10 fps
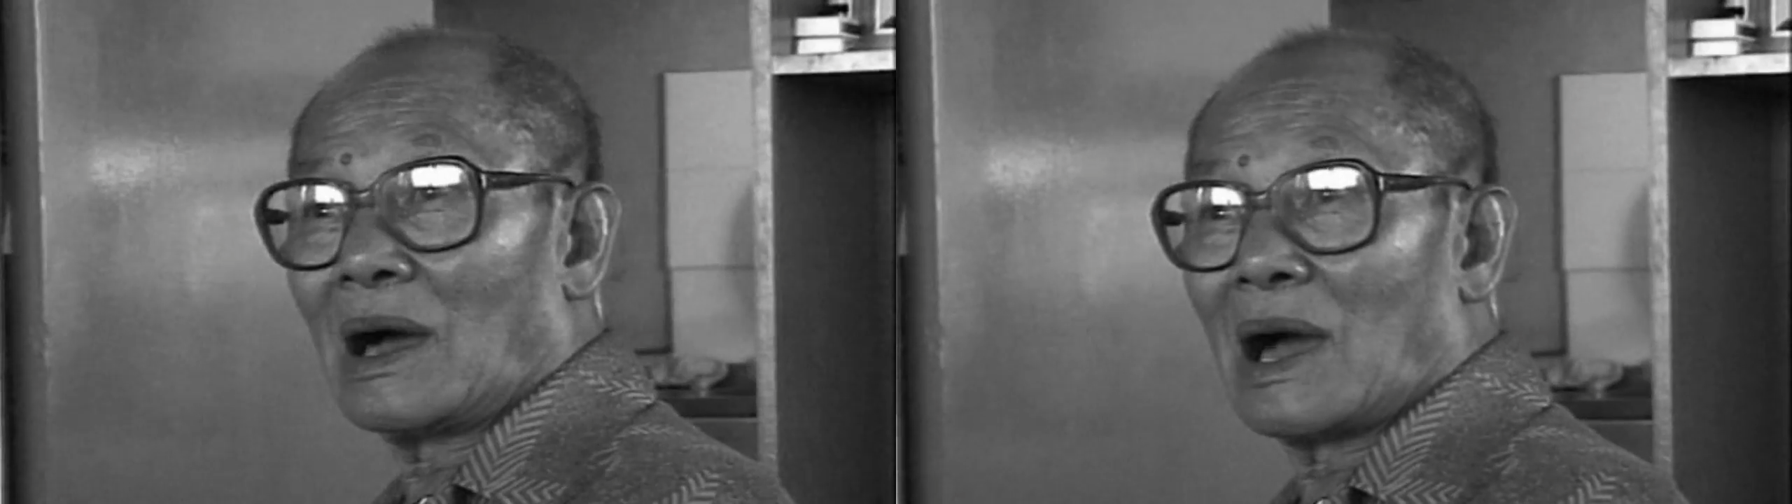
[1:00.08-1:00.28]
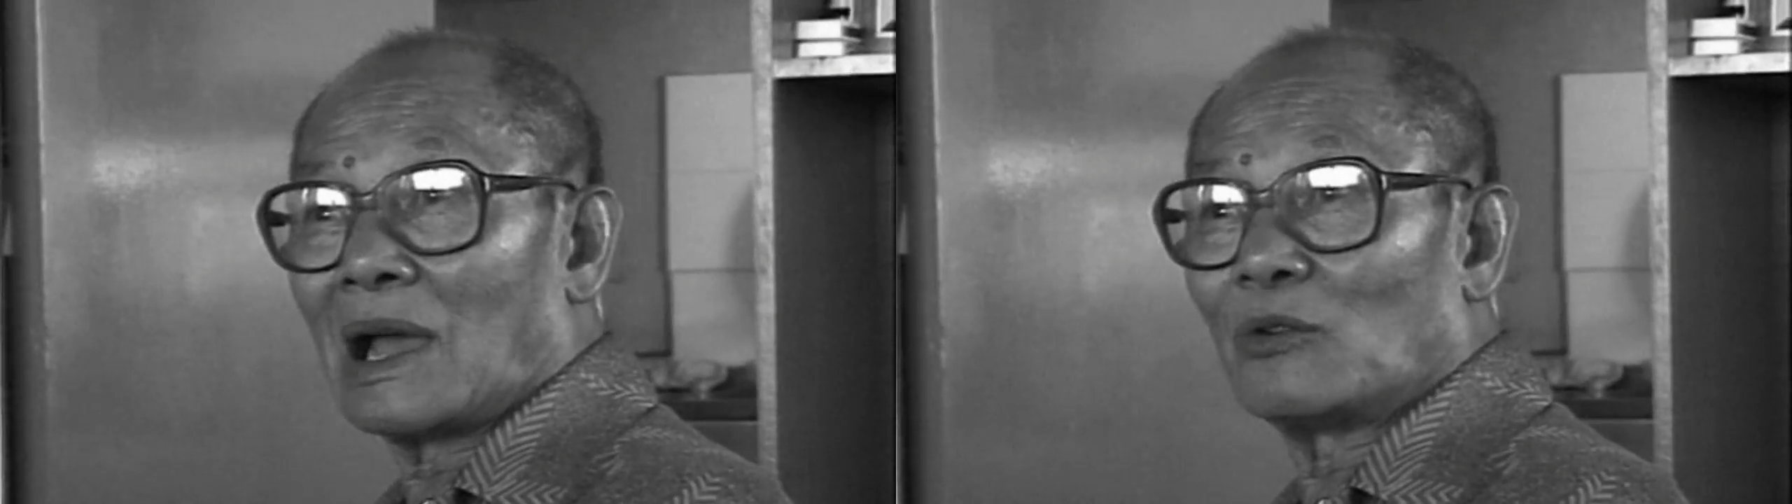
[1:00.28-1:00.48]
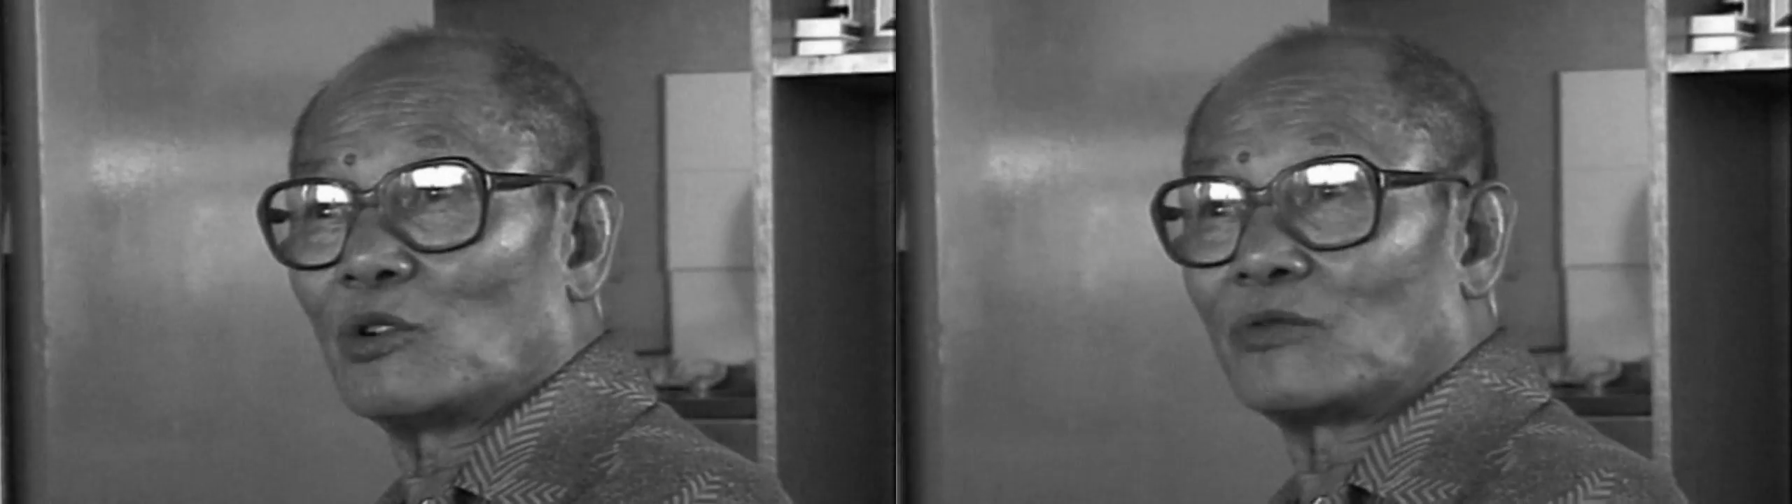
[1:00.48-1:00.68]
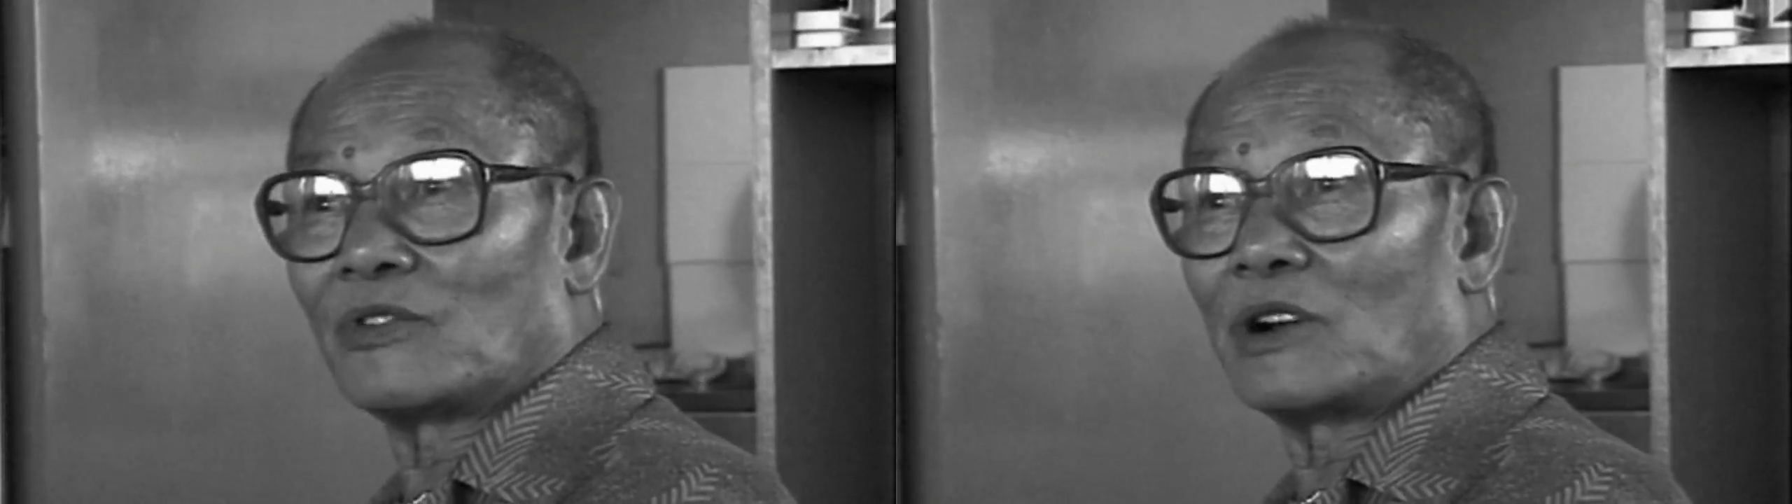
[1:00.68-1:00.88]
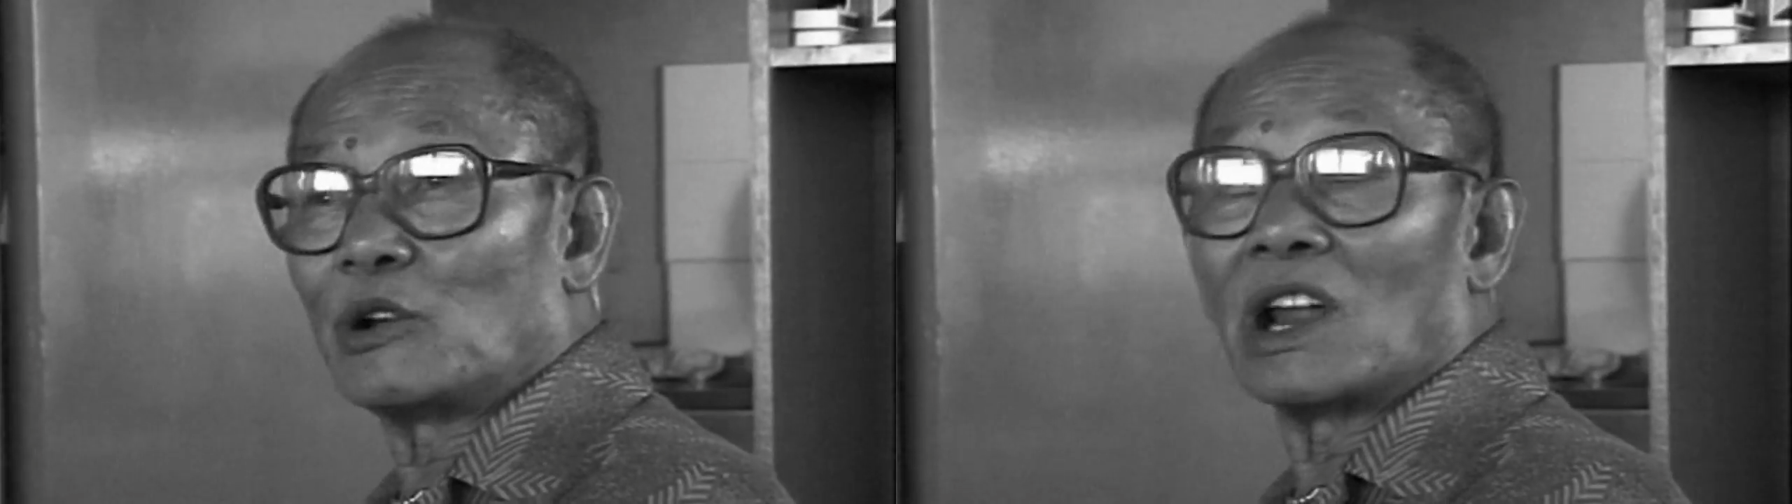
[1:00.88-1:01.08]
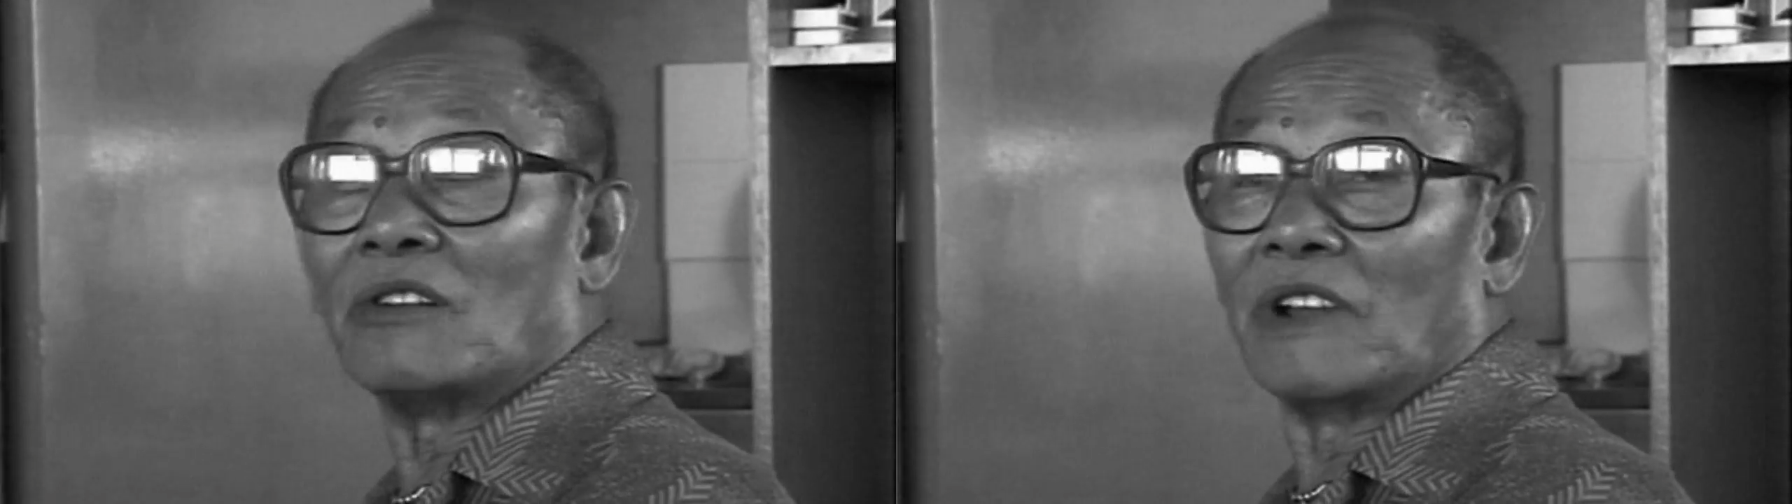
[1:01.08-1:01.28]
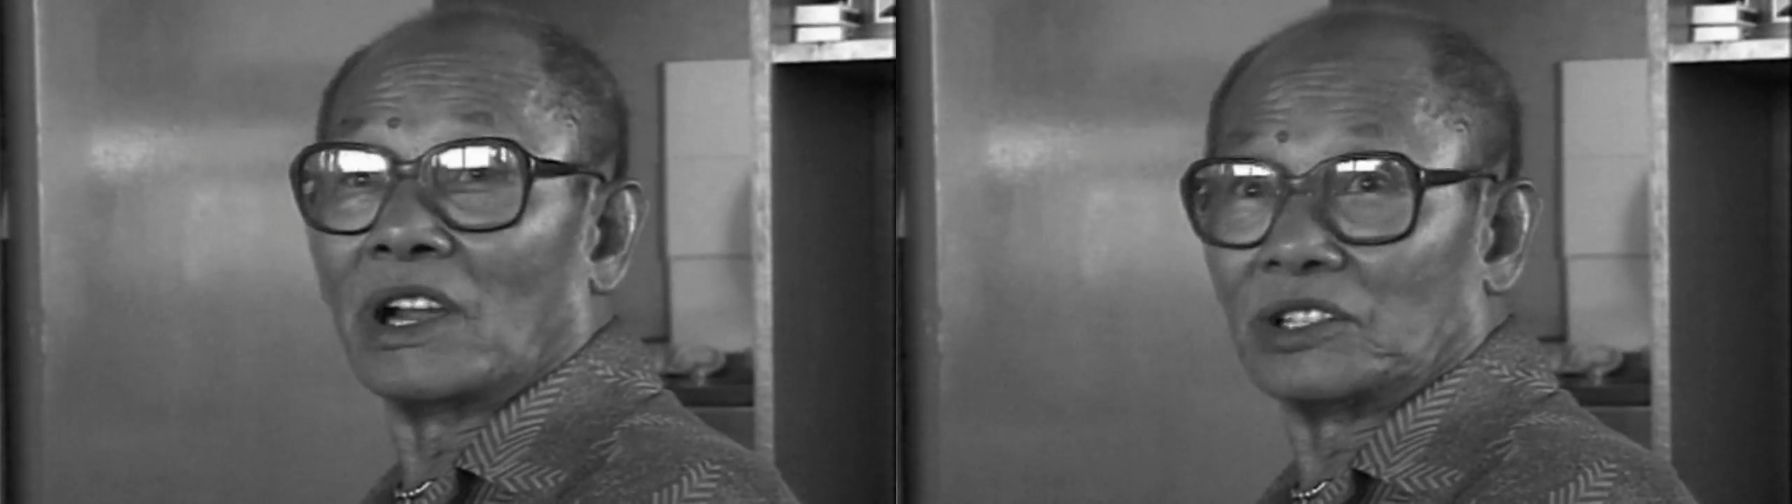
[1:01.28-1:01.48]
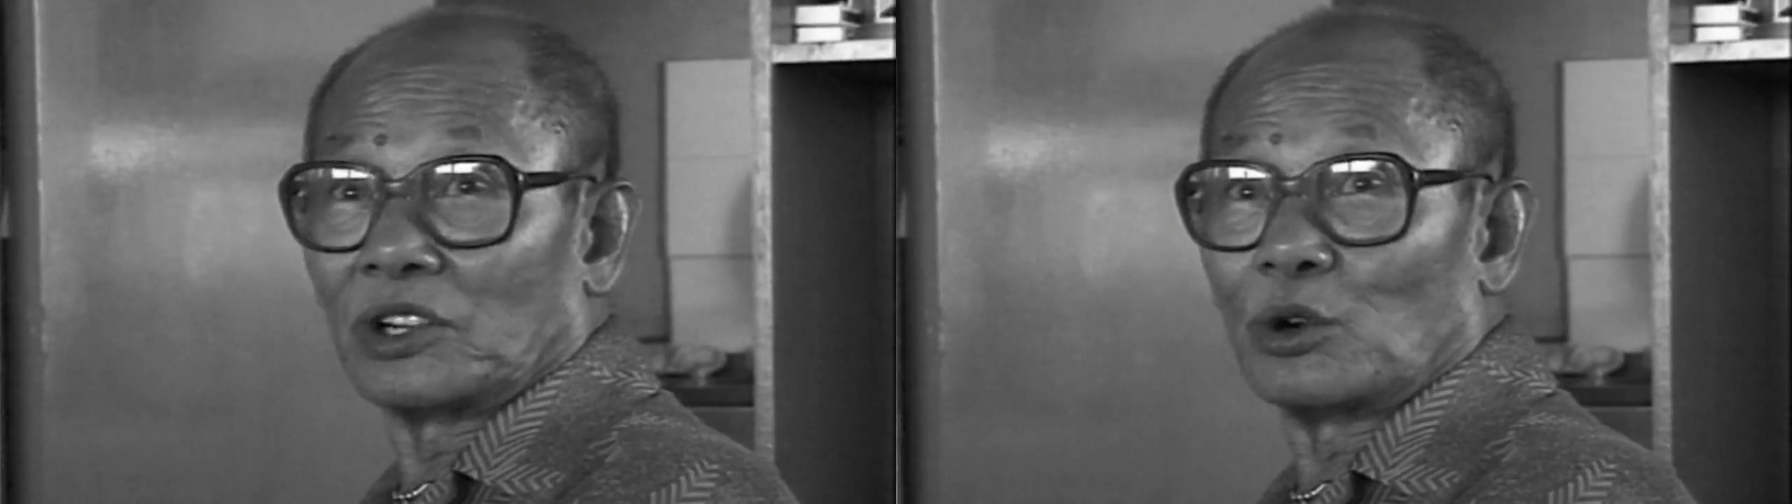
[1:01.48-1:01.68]
I was very
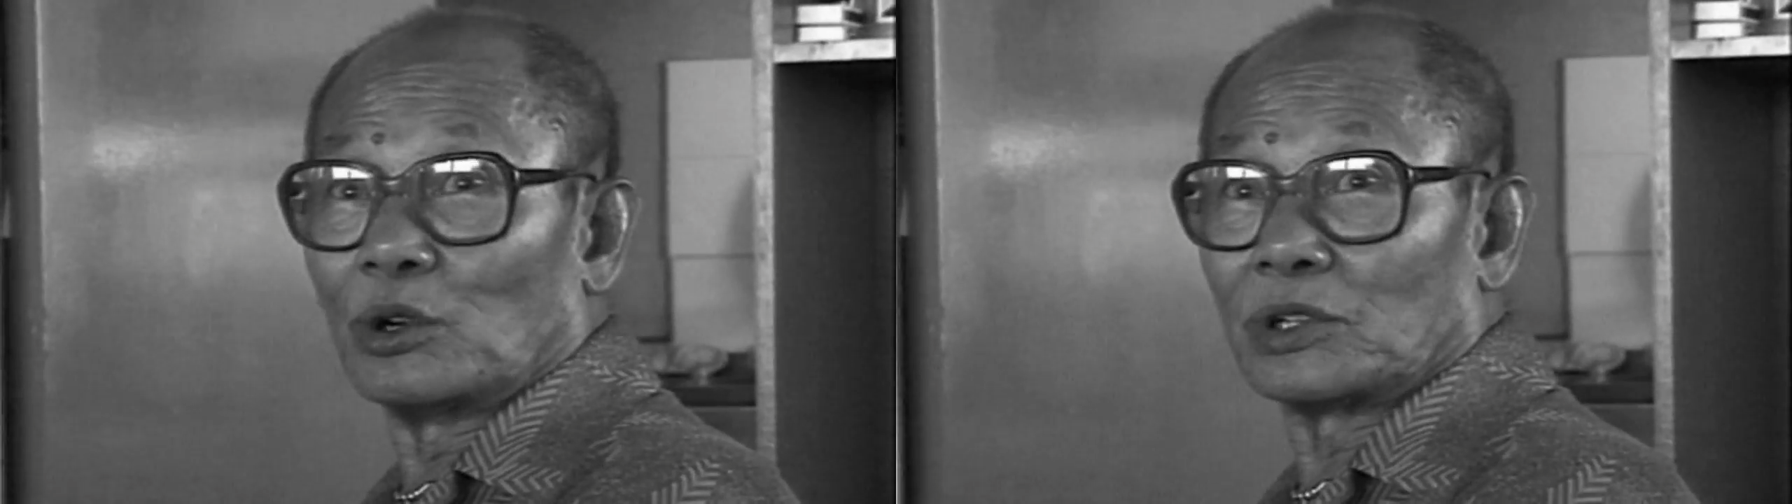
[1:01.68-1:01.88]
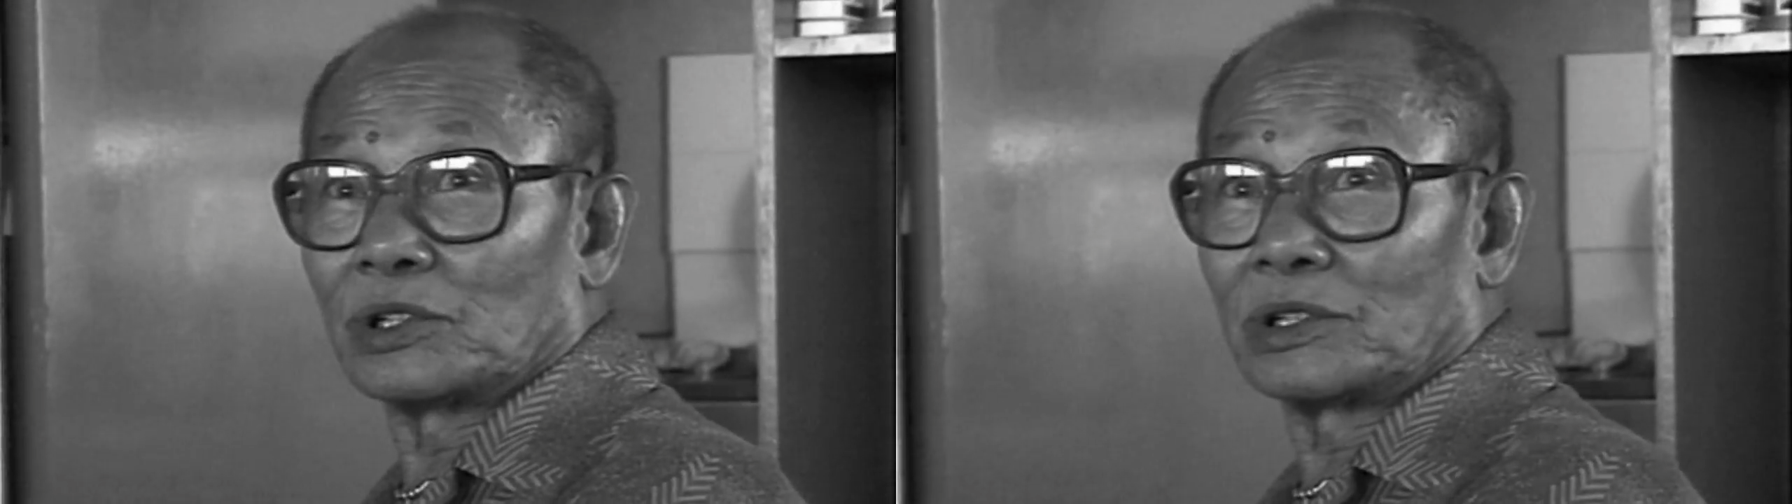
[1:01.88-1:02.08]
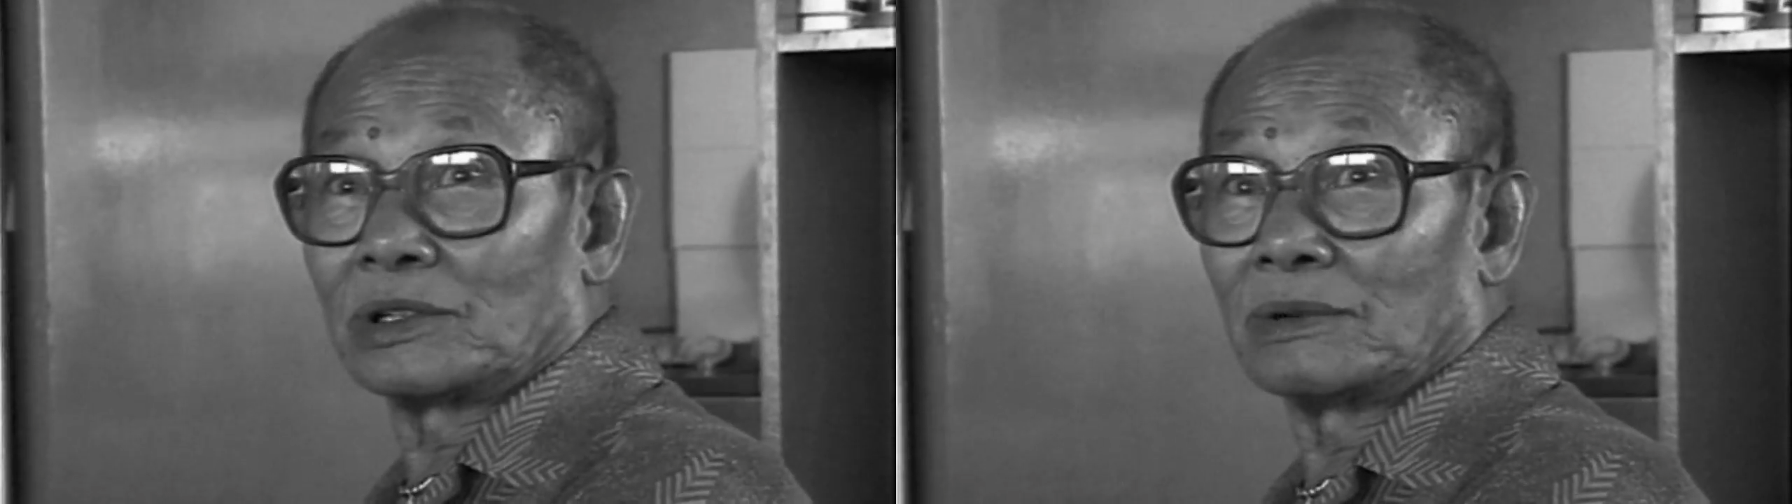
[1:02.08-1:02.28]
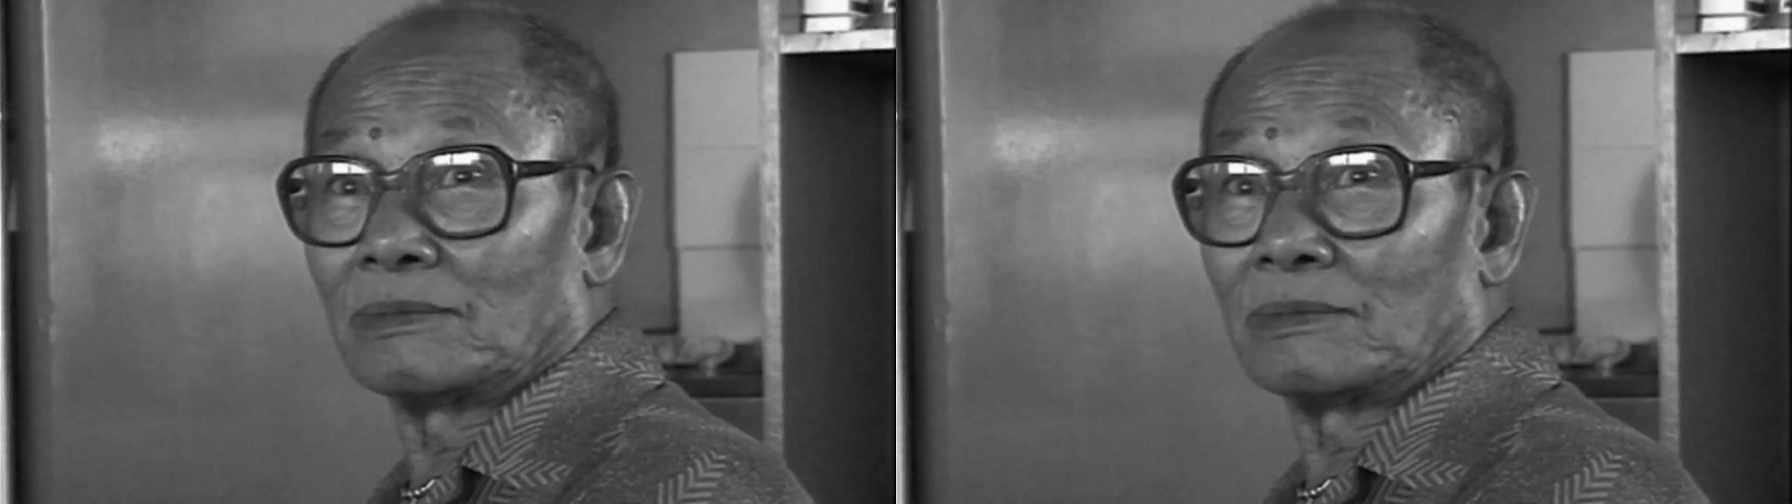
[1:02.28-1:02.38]
adventurous.